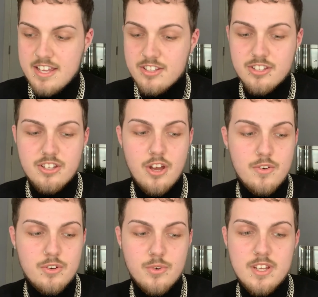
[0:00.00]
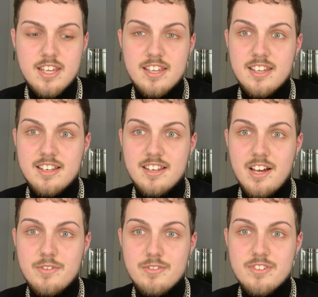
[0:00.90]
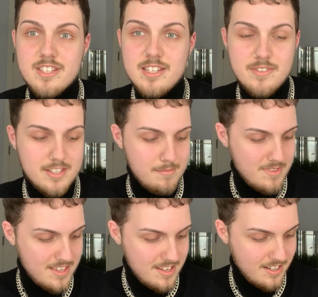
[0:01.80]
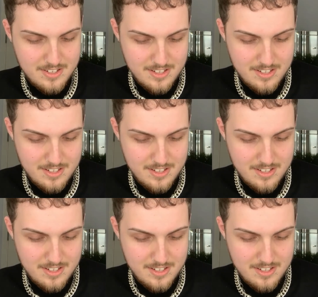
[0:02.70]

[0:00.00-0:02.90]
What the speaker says: is so annoying. I've not received something.